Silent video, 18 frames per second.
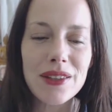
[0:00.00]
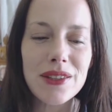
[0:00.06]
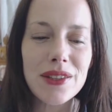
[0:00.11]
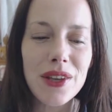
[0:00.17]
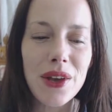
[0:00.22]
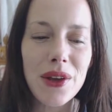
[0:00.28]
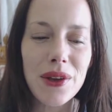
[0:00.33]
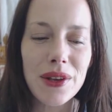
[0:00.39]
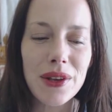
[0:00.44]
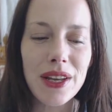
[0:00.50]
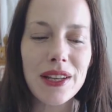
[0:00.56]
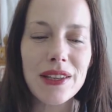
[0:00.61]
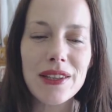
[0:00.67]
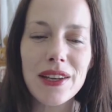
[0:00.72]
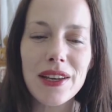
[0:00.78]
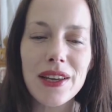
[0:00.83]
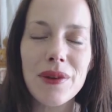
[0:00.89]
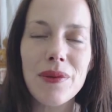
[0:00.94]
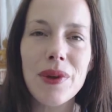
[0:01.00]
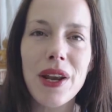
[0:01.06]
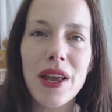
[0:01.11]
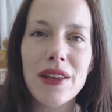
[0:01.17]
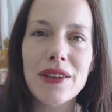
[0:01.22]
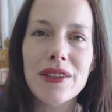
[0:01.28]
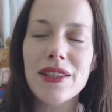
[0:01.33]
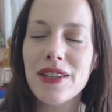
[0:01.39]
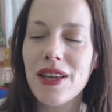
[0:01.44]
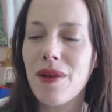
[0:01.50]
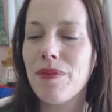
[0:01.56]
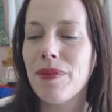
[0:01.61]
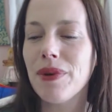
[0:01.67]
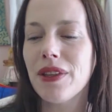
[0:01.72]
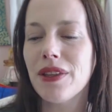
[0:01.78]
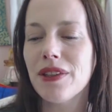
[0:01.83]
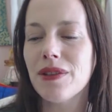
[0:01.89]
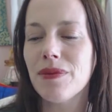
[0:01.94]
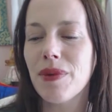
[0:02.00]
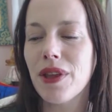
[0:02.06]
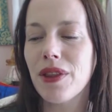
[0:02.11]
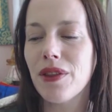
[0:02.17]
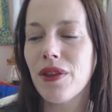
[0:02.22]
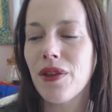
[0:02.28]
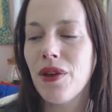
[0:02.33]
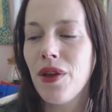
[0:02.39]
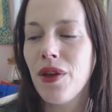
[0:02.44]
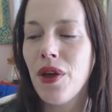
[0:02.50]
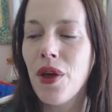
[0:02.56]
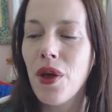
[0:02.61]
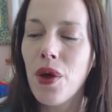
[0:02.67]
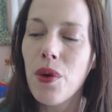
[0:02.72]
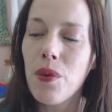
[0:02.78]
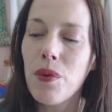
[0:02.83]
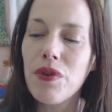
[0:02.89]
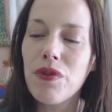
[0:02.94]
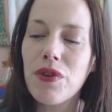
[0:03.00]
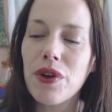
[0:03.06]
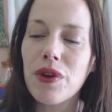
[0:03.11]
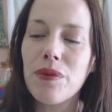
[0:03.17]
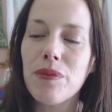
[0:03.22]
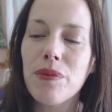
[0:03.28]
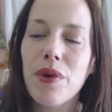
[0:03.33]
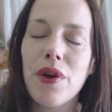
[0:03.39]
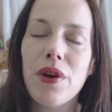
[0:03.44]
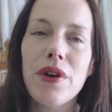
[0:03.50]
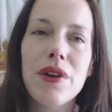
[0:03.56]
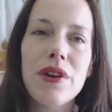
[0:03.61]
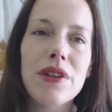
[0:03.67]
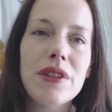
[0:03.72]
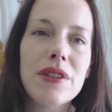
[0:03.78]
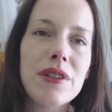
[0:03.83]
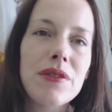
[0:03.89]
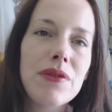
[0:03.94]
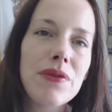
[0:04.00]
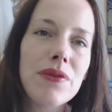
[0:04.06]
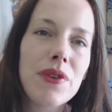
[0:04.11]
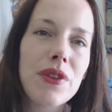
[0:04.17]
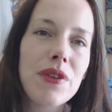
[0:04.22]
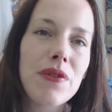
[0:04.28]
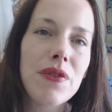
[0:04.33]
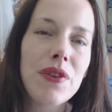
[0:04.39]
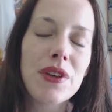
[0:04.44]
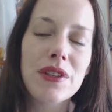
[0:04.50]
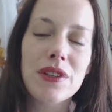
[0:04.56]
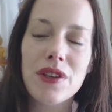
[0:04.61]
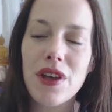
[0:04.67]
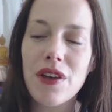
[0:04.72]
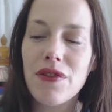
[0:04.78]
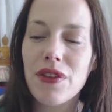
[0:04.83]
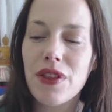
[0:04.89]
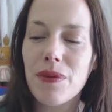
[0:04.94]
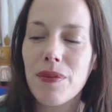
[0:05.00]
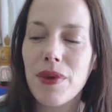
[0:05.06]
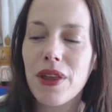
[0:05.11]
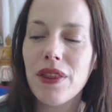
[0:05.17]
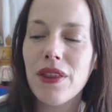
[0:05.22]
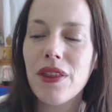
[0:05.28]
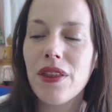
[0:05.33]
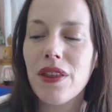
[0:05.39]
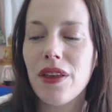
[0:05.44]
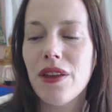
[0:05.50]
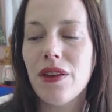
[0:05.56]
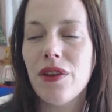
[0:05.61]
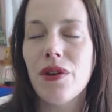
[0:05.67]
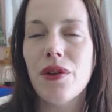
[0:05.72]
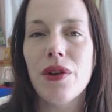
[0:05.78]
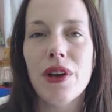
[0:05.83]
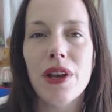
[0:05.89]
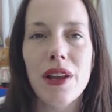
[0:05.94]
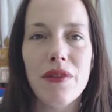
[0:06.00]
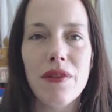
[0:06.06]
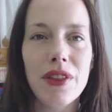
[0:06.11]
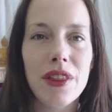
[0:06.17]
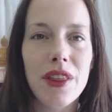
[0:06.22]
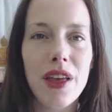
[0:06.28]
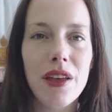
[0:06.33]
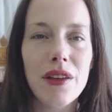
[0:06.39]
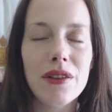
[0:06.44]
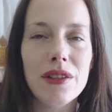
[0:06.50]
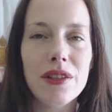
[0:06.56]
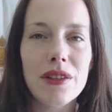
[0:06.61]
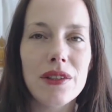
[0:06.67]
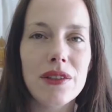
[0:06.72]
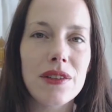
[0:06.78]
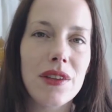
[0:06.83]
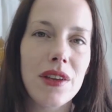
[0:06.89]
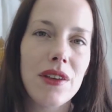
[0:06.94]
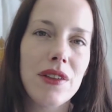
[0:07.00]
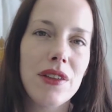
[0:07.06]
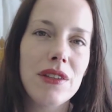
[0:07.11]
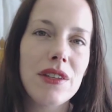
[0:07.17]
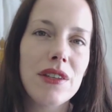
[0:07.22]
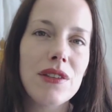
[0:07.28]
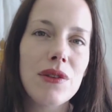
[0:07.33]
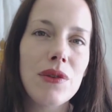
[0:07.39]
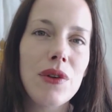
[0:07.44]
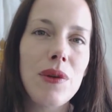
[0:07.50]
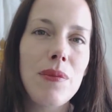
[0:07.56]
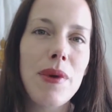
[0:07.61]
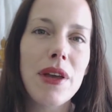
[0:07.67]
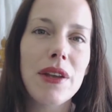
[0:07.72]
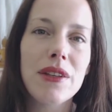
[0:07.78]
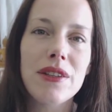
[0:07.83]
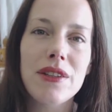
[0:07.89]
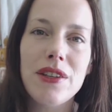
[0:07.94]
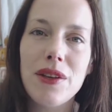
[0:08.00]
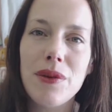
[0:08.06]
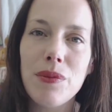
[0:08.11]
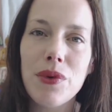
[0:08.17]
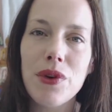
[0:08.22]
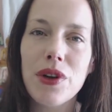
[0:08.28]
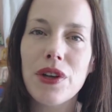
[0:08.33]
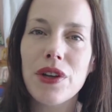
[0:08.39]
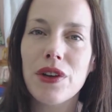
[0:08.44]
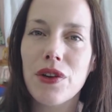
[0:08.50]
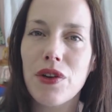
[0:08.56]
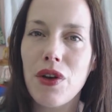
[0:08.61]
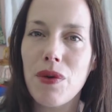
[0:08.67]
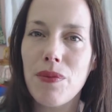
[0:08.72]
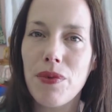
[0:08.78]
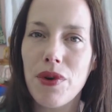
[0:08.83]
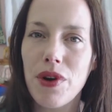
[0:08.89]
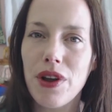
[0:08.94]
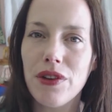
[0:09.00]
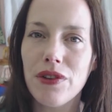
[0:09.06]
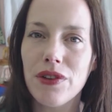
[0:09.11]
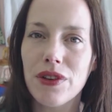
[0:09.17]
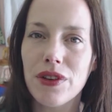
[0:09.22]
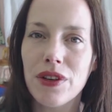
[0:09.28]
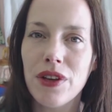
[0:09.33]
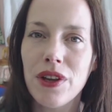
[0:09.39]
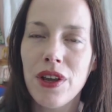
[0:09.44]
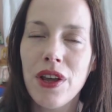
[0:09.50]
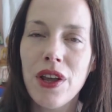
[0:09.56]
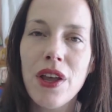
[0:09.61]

So let's look at what else is happening this month. We've got Mars for the first half of the month in your 11th house. So this is all about teamwork and cooperation.